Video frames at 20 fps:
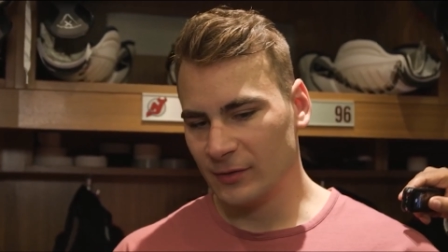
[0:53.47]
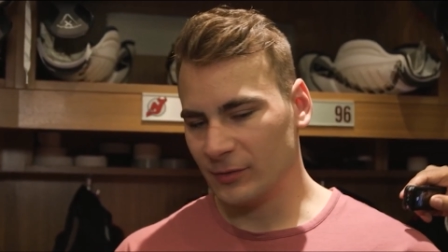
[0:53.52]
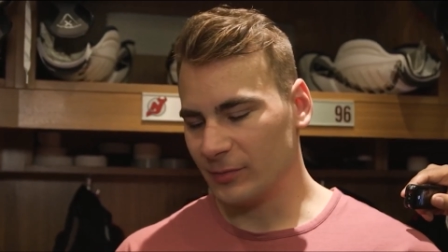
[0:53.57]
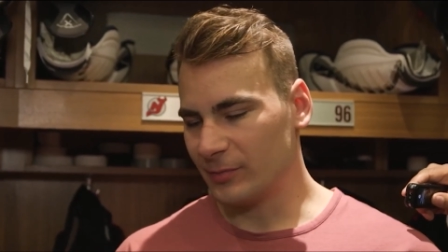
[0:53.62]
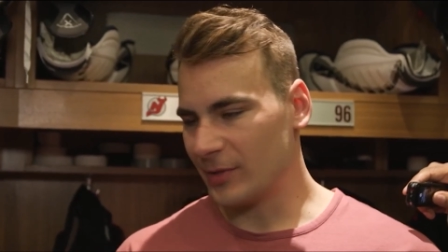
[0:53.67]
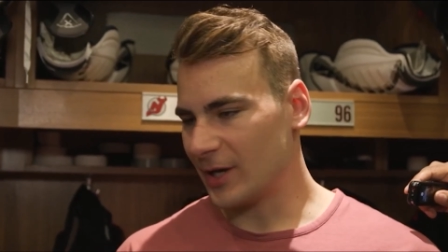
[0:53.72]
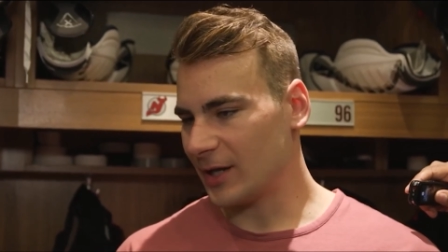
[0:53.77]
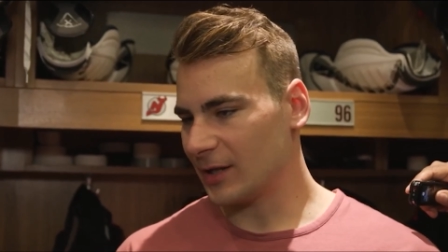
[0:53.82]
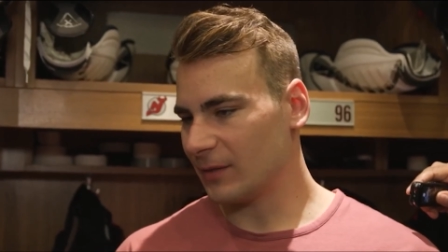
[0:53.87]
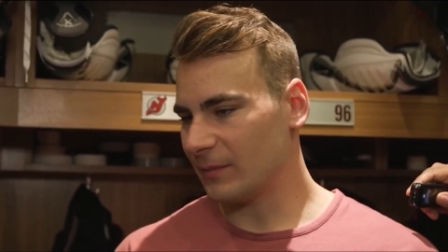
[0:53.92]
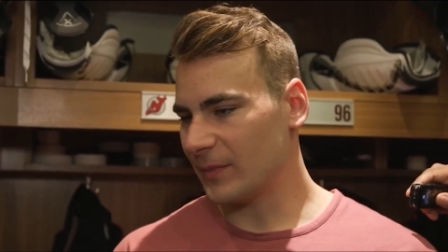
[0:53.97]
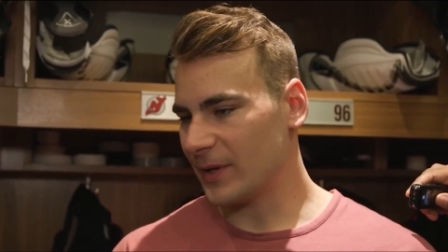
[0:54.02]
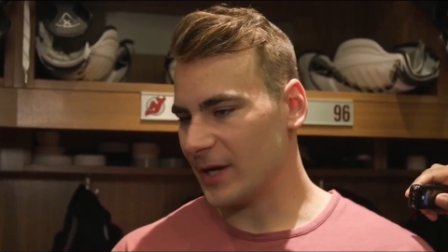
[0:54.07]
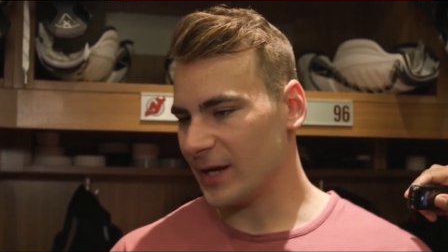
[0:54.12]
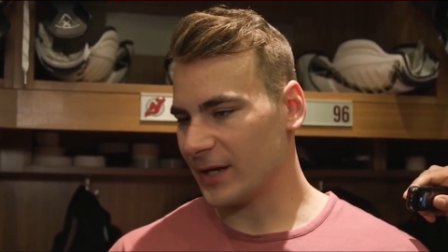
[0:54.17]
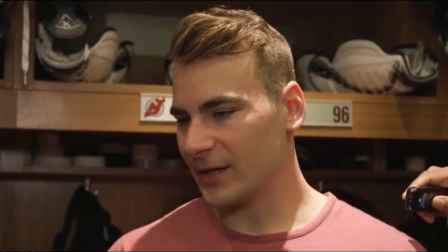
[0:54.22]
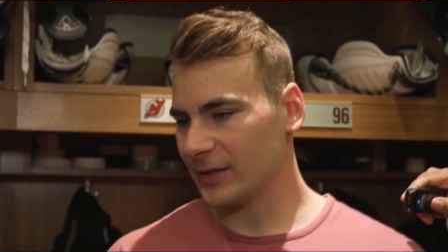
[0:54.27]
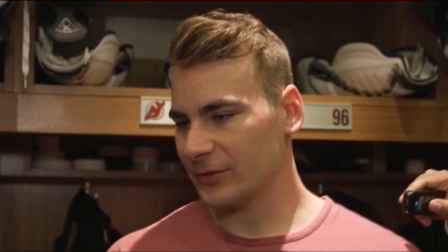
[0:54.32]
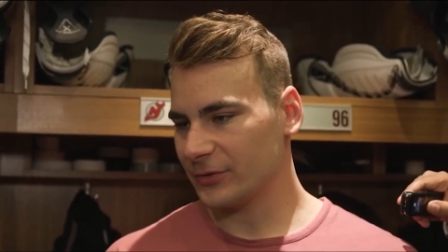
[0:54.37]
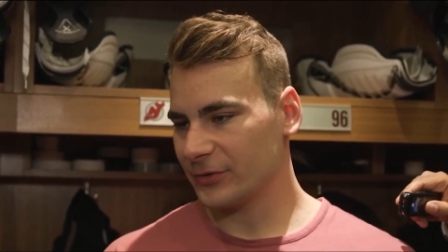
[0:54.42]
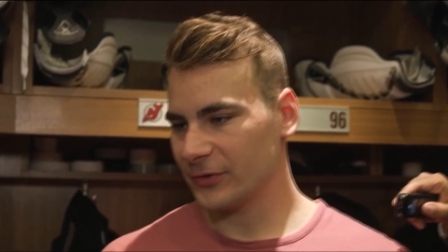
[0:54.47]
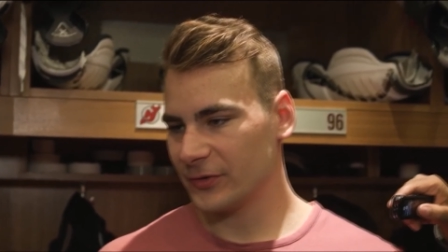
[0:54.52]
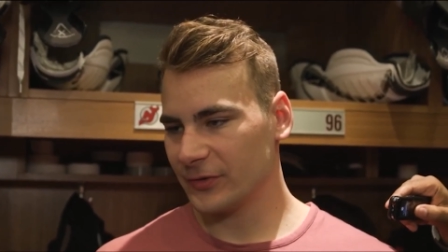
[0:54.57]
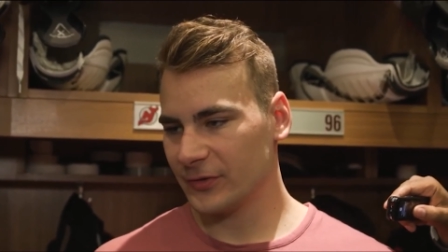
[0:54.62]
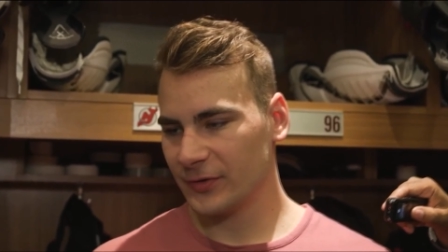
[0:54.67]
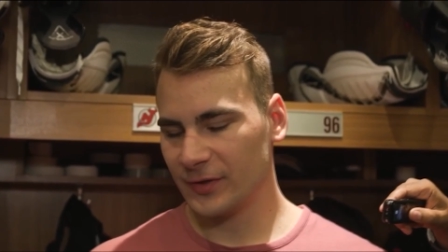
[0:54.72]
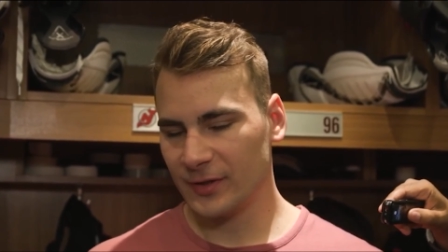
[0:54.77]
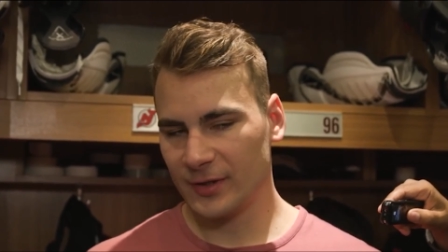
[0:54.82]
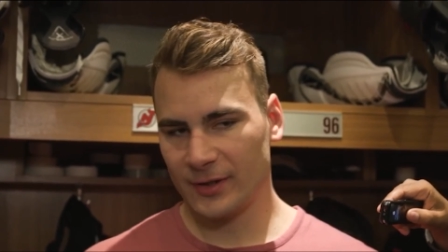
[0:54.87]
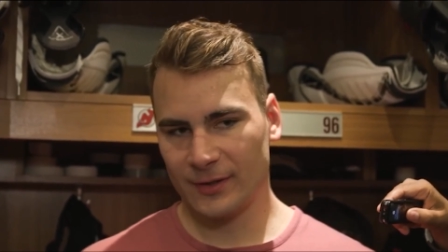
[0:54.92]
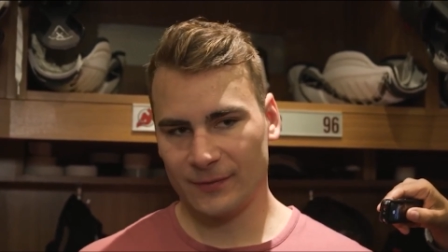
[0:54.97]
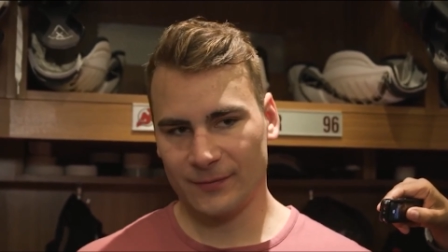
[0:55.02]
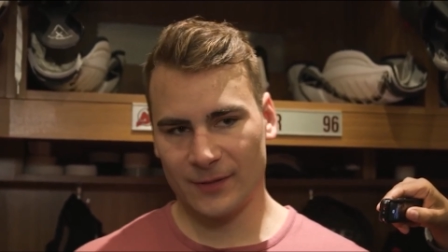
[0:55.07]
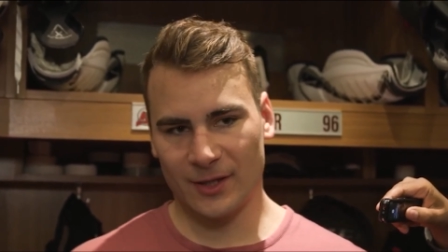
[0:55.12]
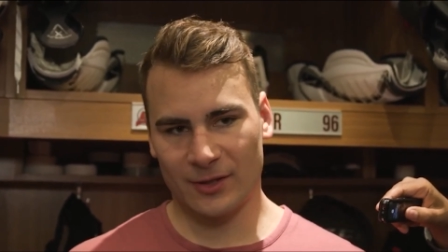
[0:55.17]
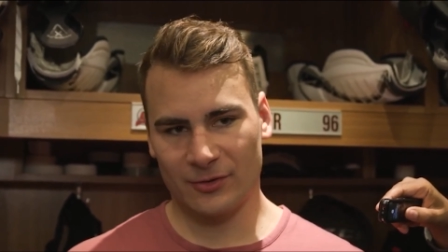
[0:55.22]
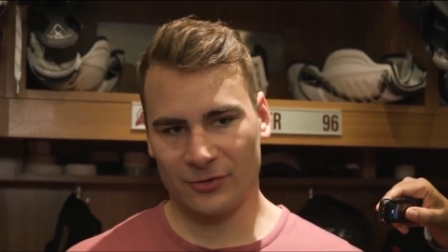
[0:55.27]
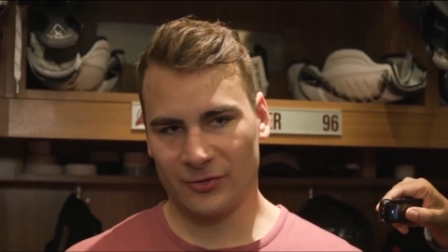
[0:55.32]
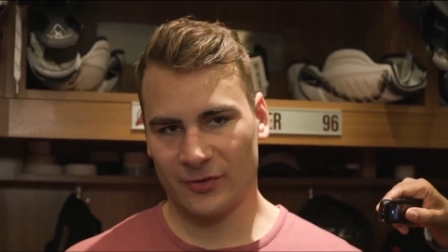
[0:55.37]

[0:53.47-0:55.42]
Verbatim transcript: we battled back, and just uh, yeah,